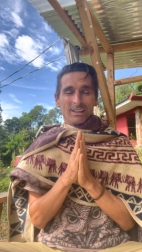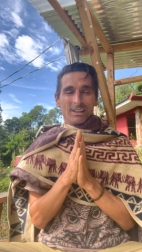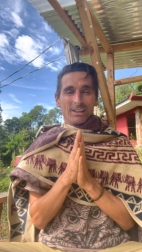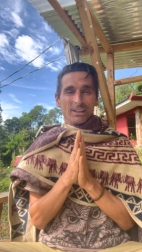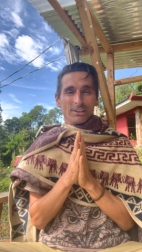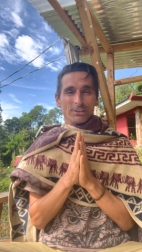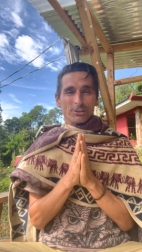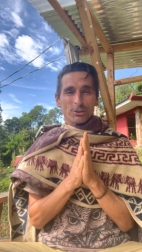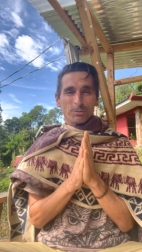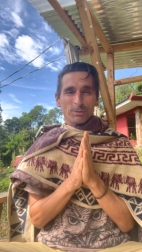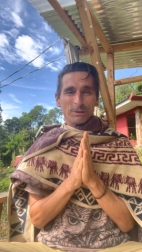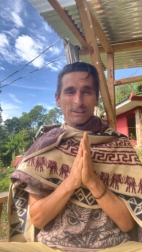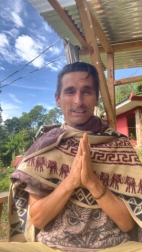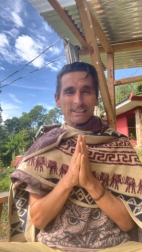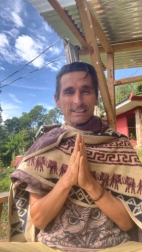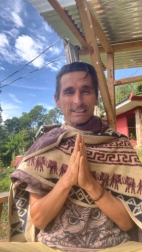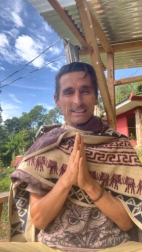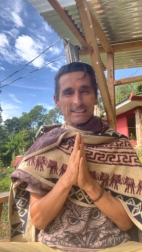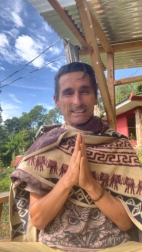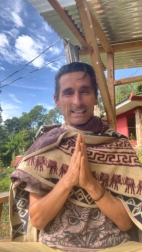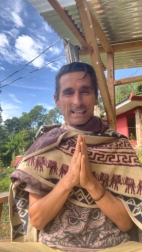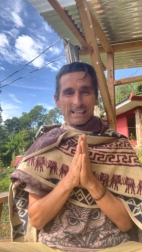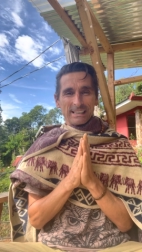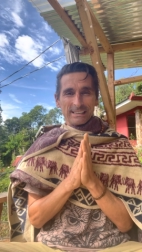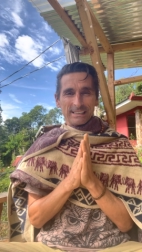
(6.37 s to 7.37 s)
I just wanted to
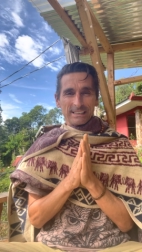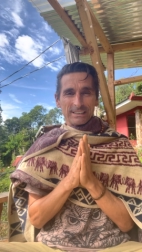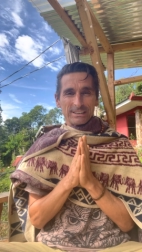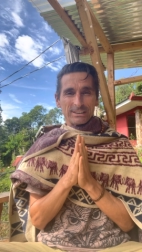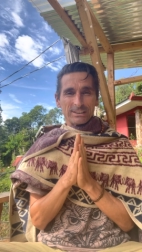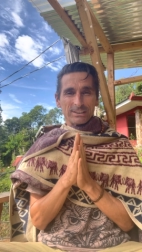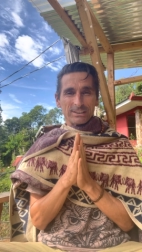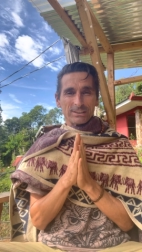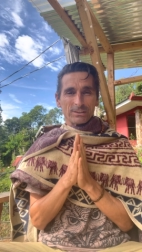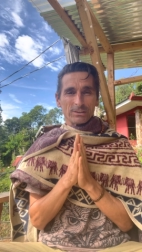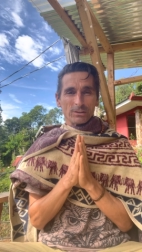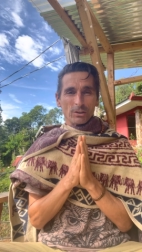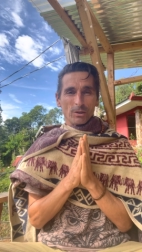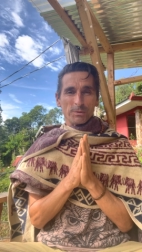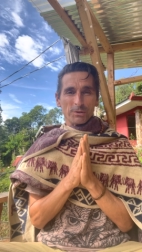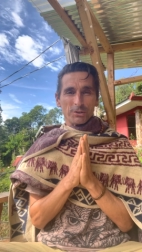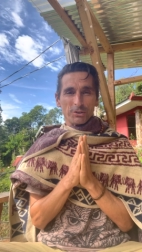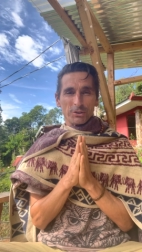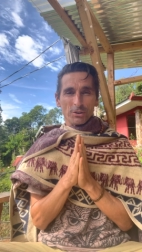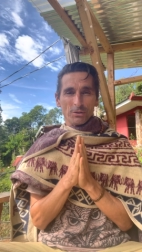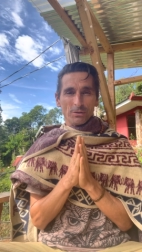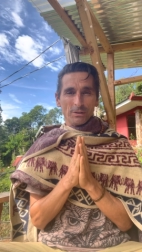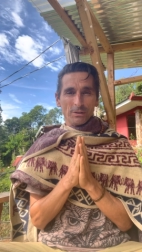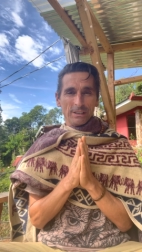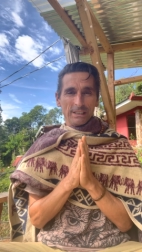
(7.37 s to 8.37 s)
take this
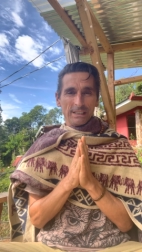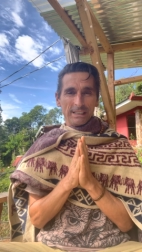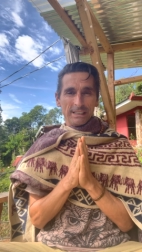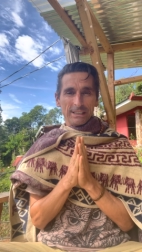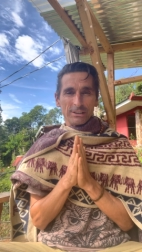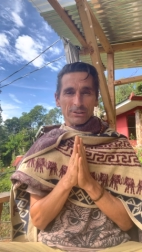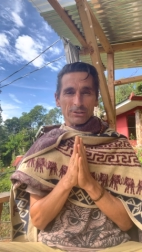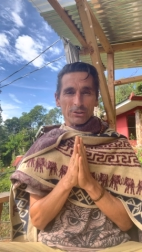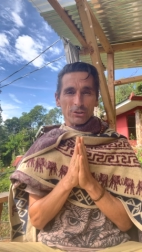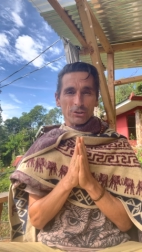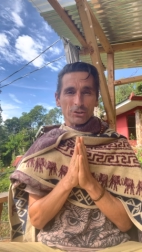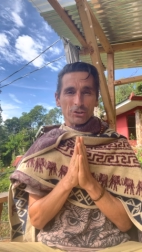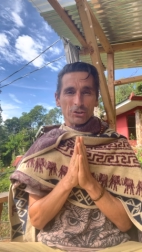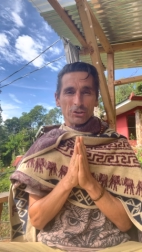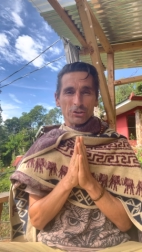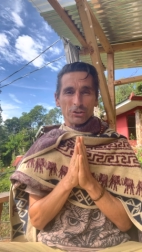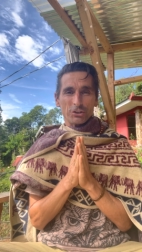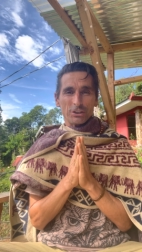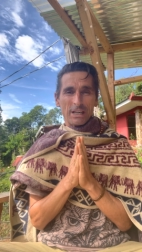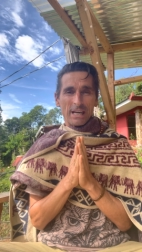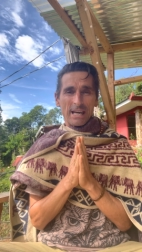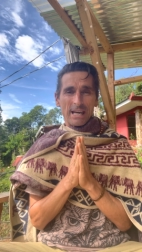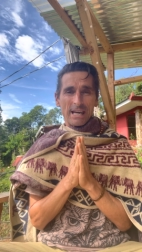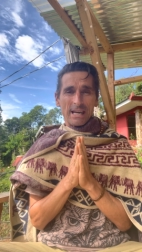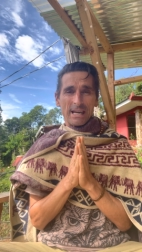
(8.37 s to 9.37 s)
opportunity to
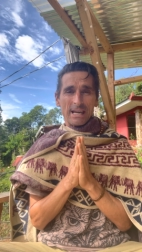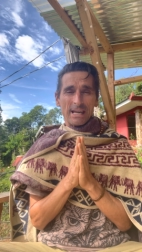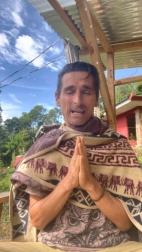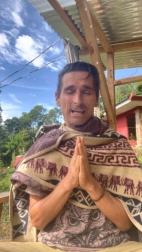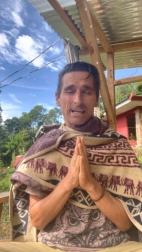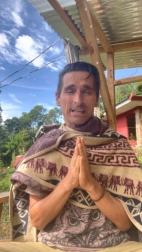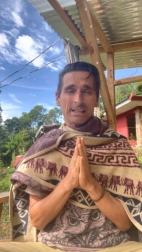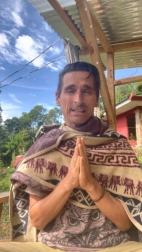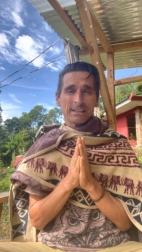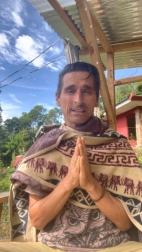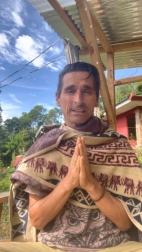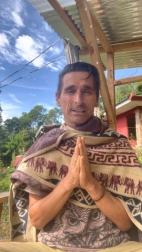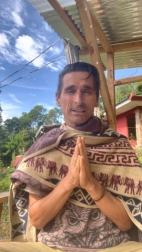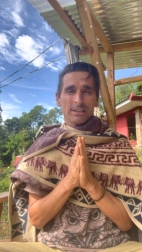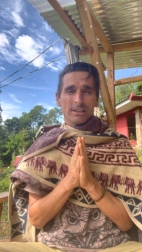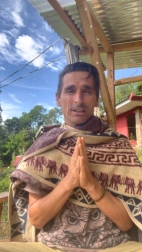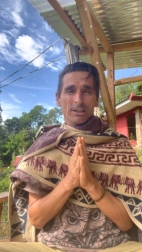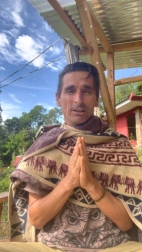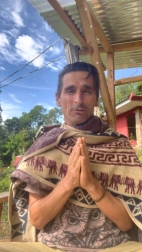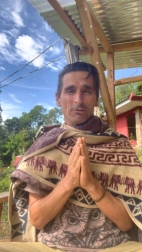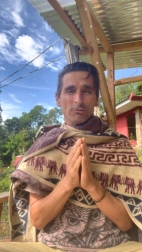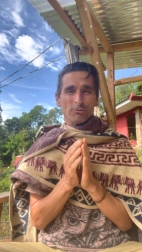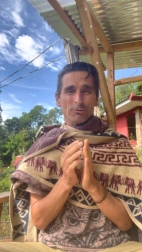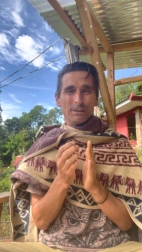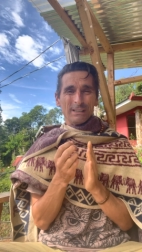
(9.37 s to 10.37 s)
share
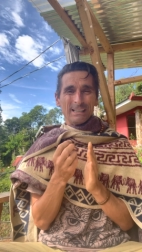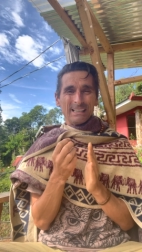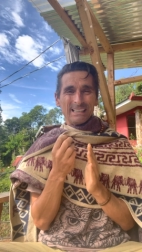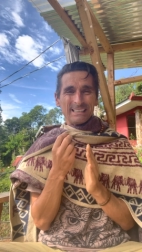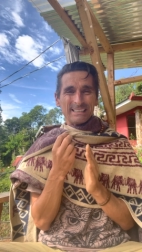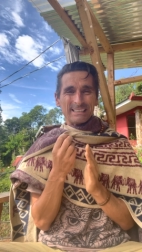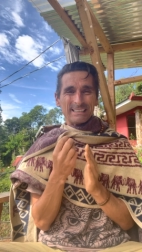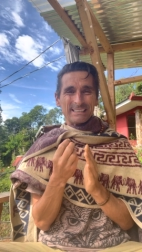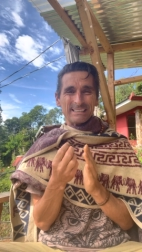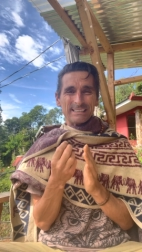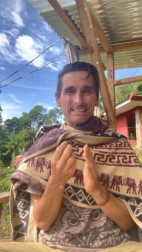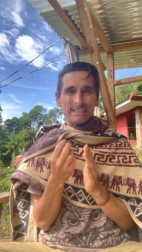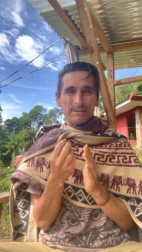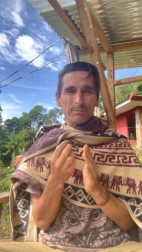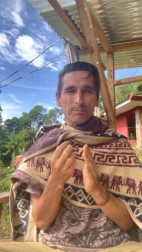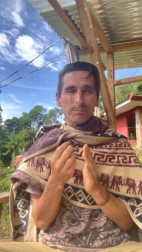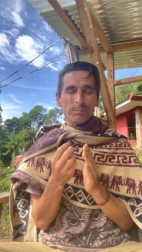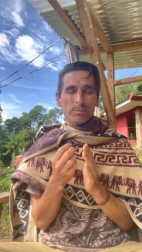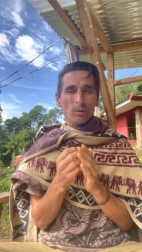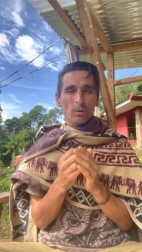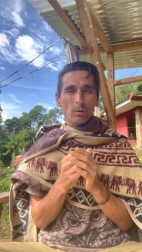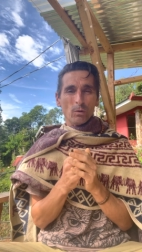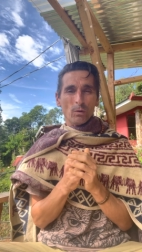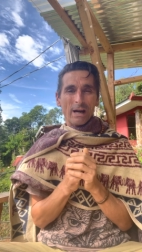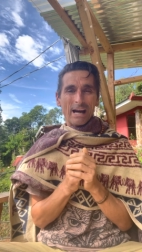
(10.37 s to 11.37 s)
a really
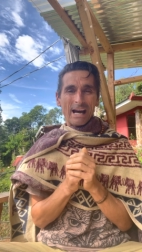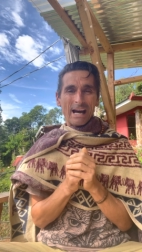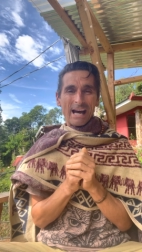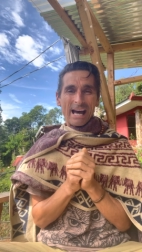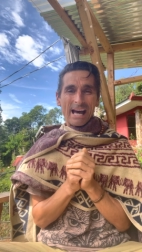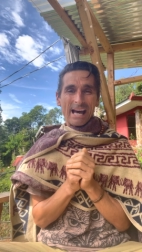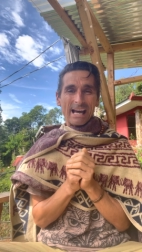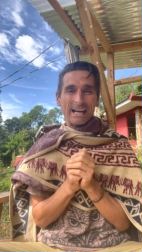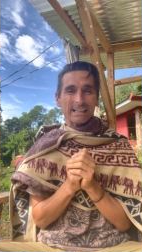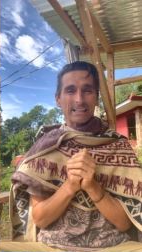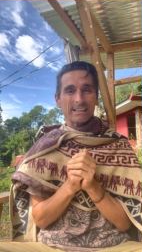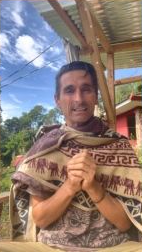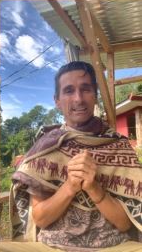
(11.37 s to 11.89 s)
simple hack